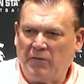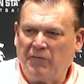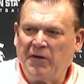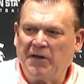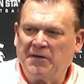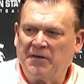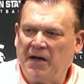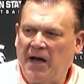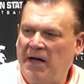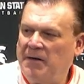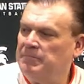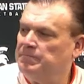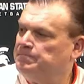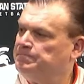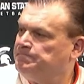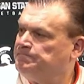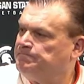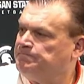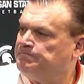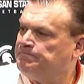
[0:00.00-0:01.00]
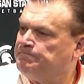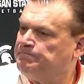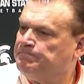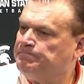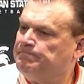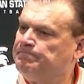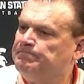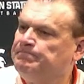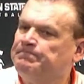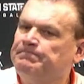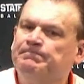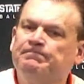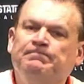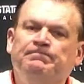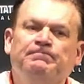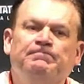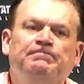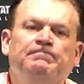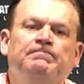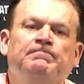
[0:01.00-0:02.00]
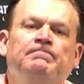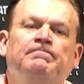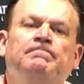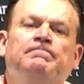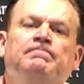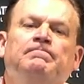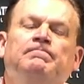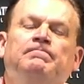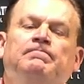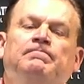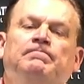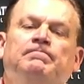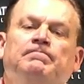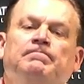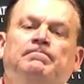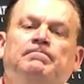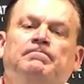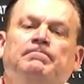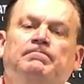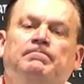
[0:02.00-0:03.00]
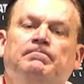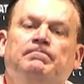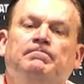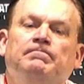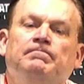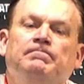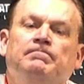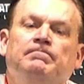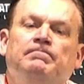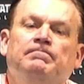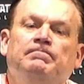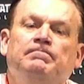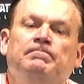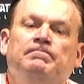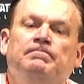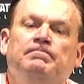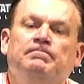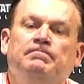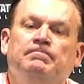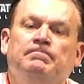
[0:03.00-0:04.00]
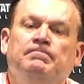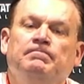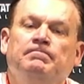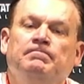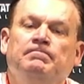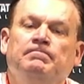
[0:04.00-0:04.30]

Was there a point over the last couple of days that you knew that had resonated like this?